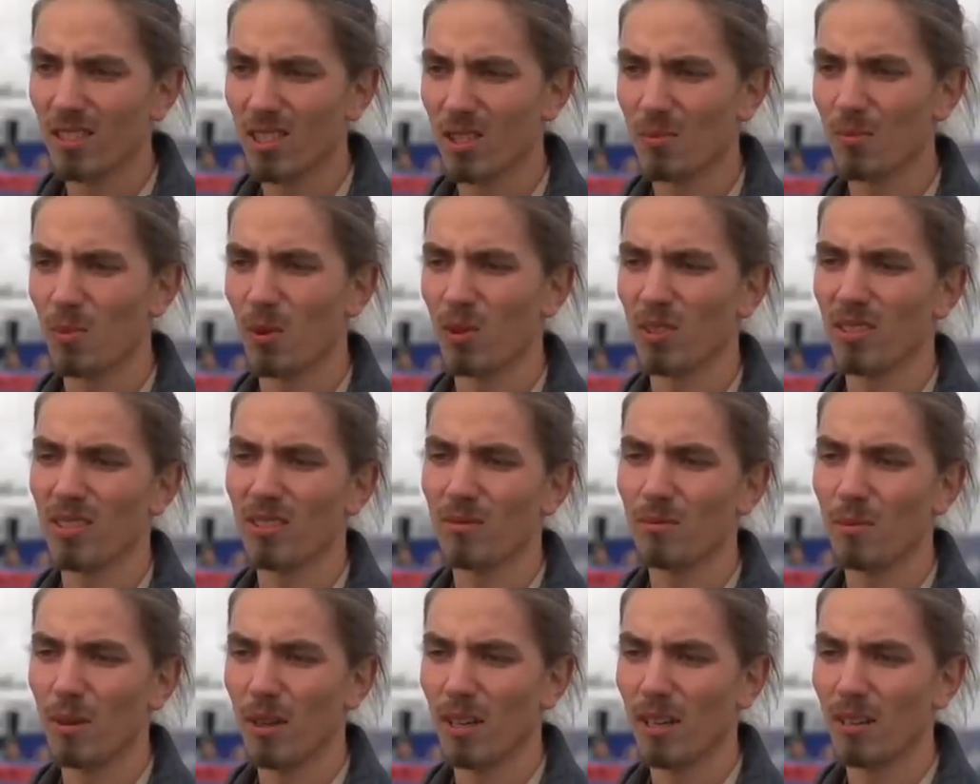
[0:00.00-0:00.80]

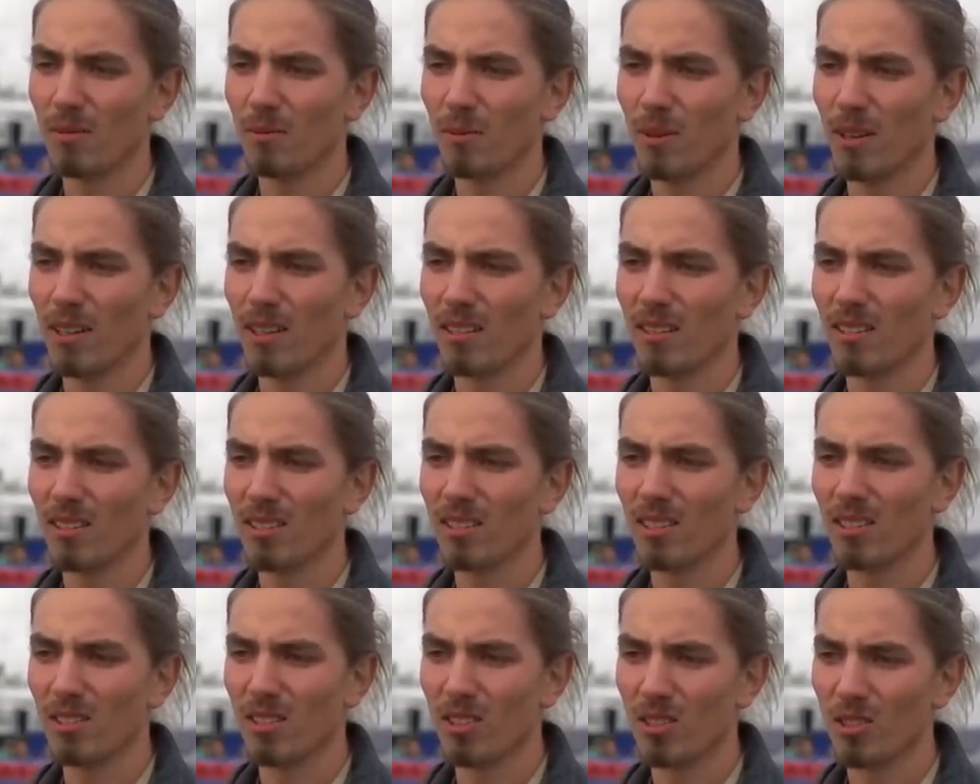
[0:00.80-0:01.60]
disappointed by, by
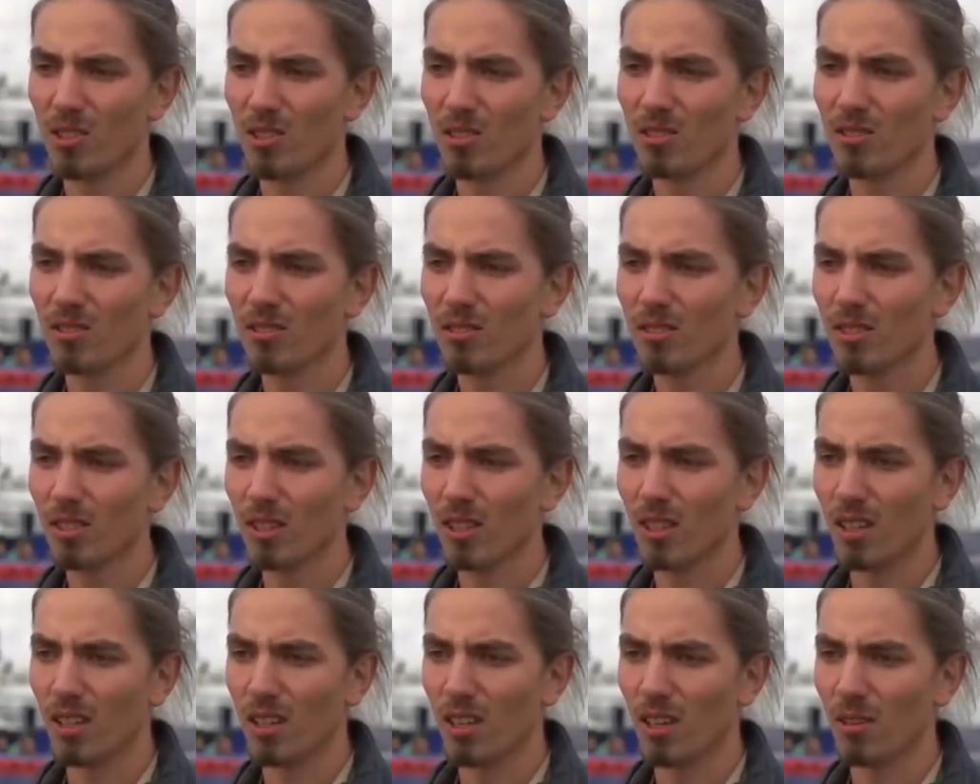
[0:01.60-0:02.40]
this decision.
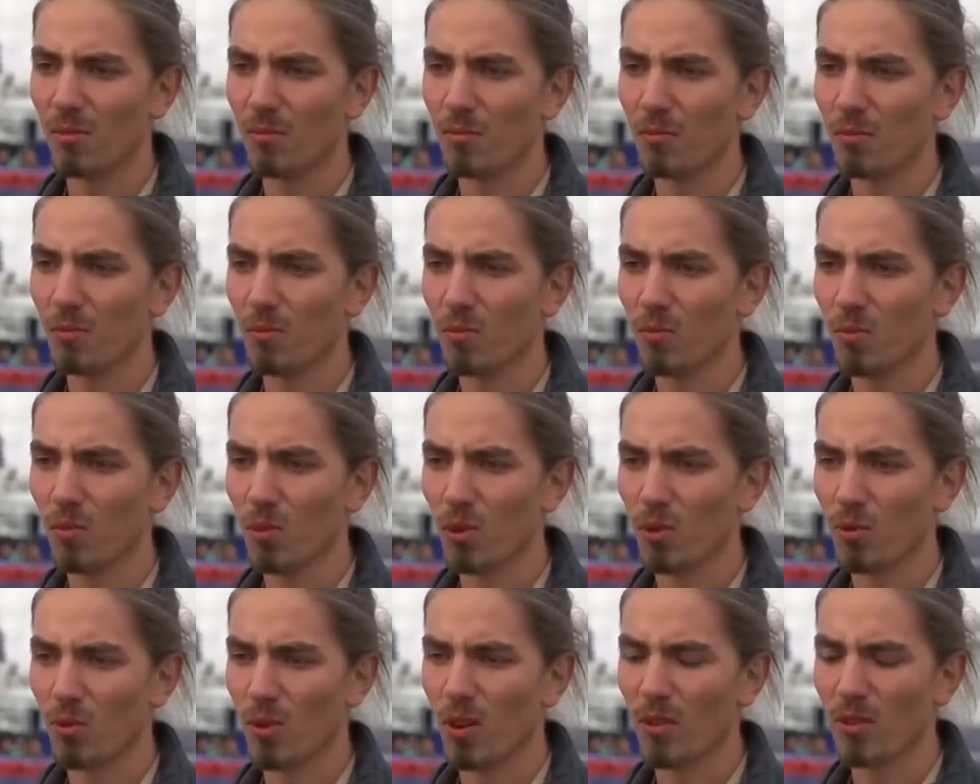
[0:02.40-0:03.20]
Um,
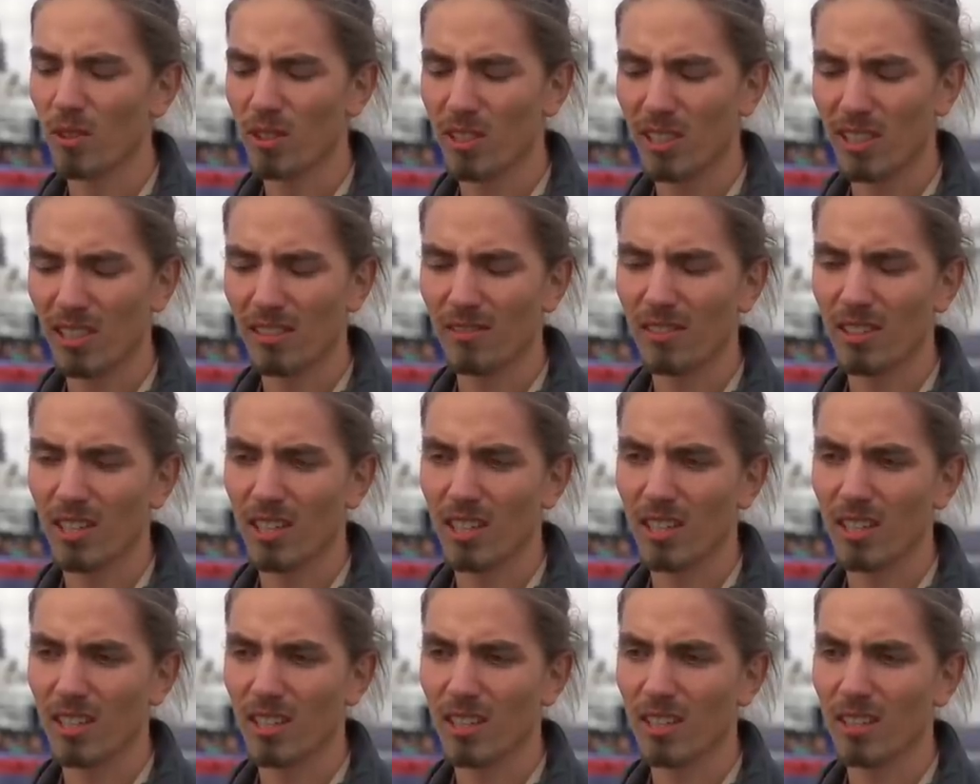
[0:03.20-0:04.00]
we're, we're, obviously living
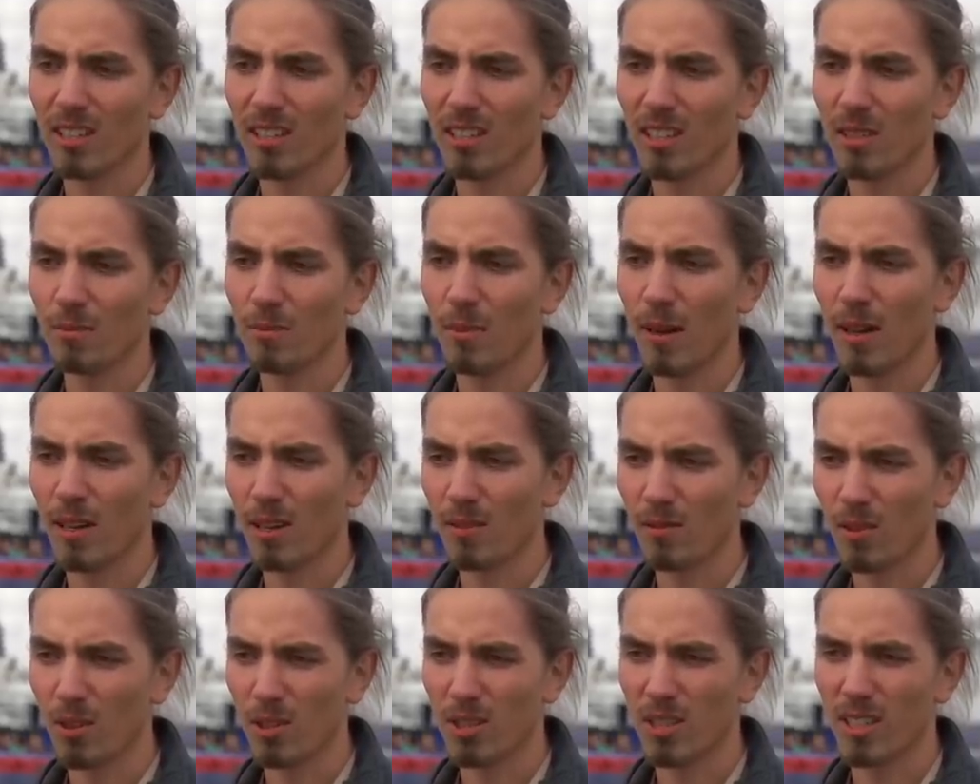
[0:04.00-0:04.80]
in a, in a
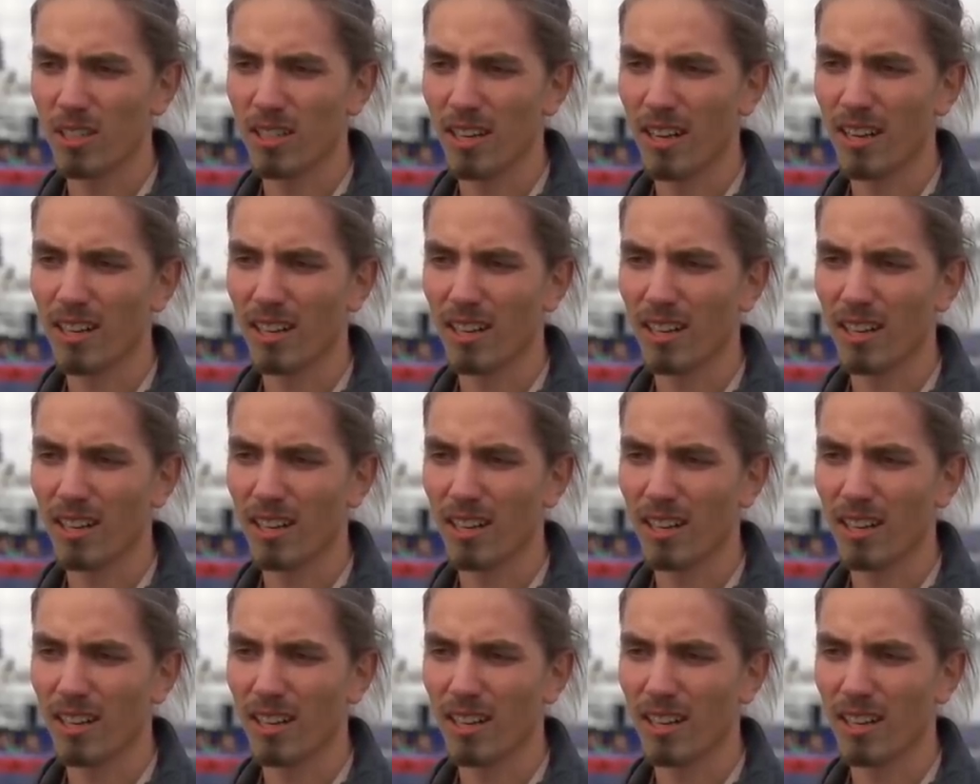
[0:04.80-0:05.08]
biodiversity